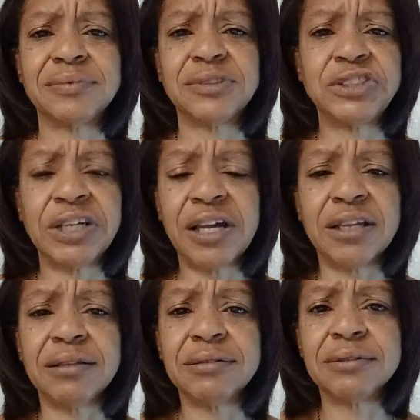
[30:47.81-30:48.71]

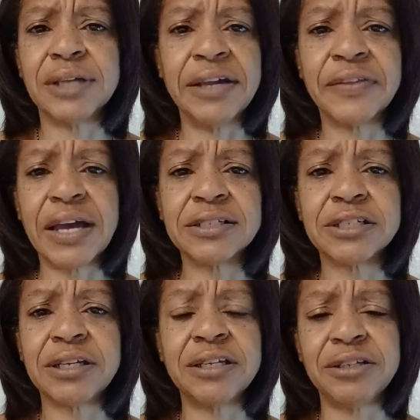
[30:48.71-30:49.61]
Shit. Take that
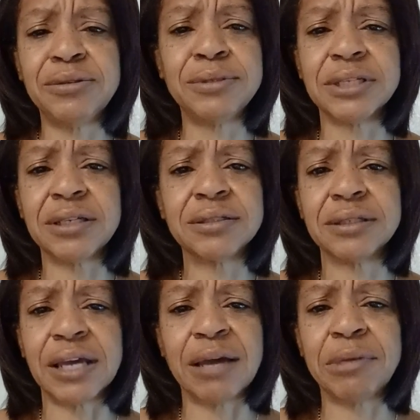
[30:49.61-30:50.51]
shit and use it.
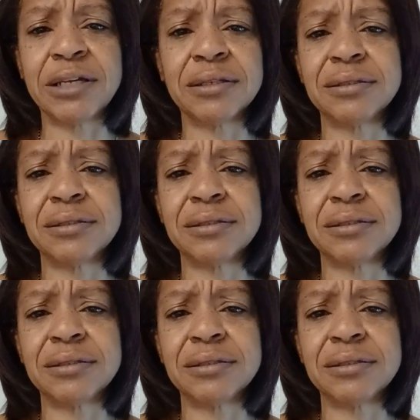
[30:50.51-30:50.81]
Damn it.